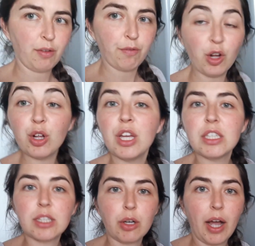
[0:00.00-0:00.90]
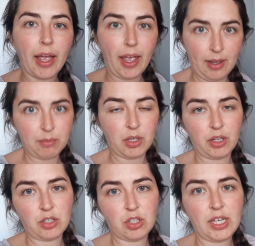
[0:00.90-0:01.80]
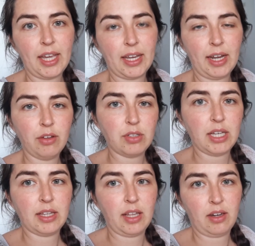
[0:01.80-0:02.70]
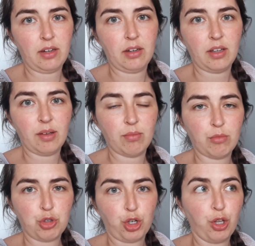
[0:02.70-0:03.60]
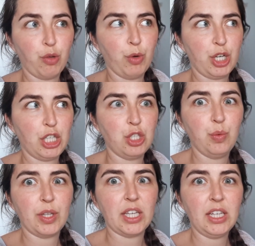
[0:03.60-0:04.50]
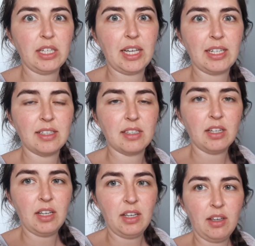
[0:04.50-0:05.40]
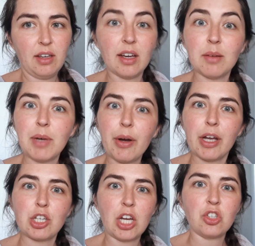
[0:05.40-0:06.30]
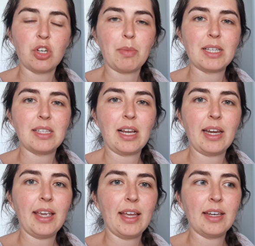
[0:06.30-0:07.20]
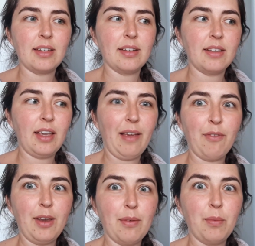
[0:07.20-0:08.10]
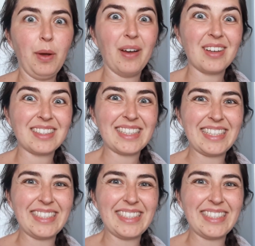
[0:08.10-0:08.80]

full, so I am going to take it out and then show you what I do with it and how I change it basically, and if it works.